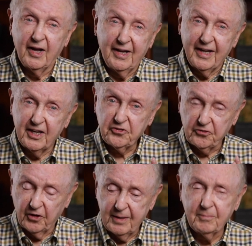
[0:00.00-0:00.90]
are
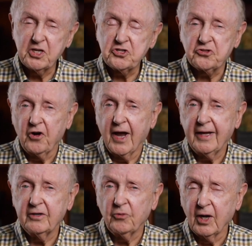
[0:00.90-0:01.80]
extremely
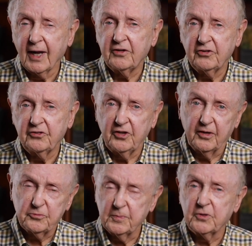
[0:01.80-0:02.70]
strained
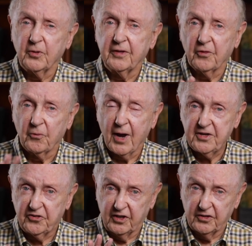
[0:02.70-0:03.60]
relationships between the
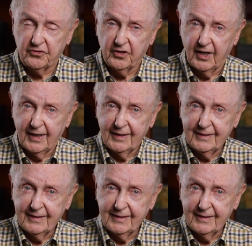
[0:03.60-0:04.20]
races.